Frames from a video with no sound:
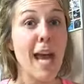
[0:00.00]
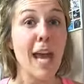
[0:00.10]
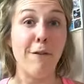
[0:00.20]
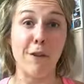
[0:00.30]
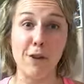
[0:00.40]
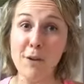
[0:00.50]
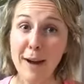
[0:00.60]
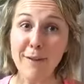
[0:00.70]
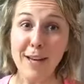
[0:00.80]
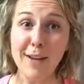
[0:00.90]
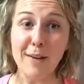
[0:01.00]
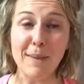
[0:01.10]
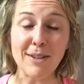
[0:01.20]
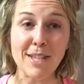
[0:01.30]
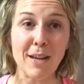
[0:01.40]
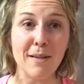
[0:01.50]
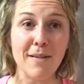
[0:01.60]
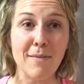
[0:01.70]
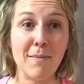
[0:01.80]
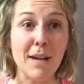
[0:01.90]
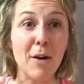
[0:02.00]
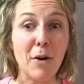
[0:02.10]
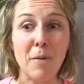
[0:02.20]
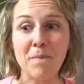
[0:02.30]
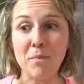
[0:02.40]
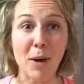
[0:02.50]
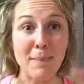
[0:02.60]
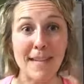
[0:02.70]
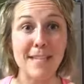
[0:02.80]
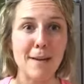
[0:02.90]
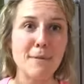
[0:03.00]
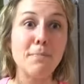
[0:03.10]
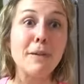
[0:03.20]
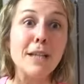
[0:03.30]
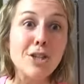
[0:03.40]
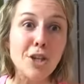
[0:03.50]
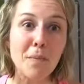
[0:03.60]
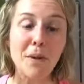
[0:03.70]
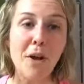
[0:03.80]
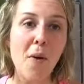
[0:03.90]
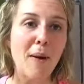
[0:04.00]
If you have any good meal prepping tips, please share below.